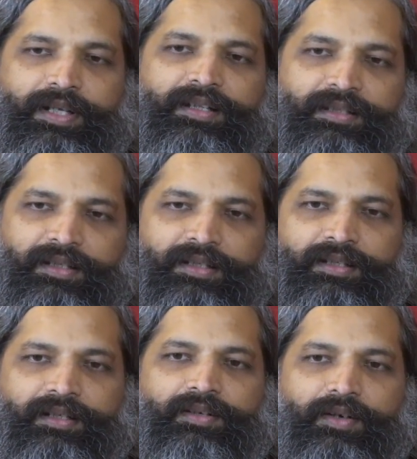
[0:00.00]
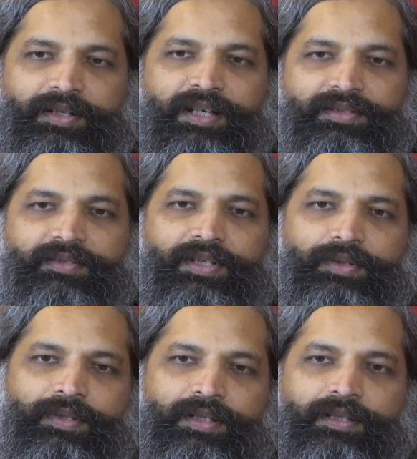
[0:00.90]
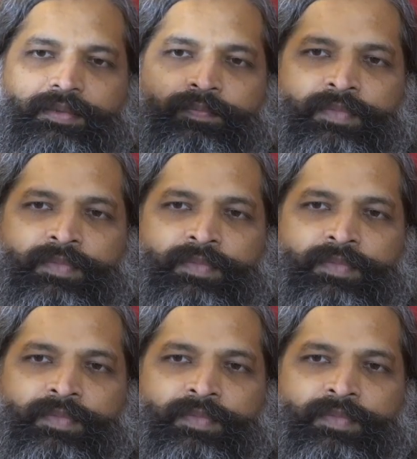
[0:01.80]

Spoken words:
in the context of the yoga,